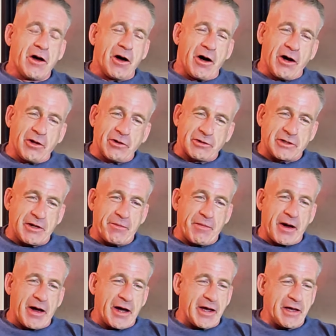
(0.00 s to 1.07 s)
I looked at
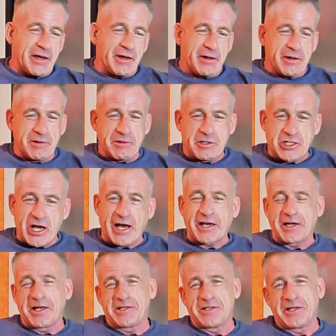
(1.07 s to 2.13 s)
my check
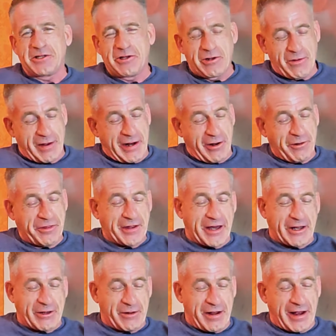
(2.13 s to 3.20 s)
and I said, you know what? I don't think
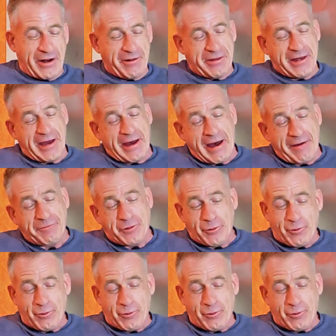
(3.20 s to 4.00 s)
I have to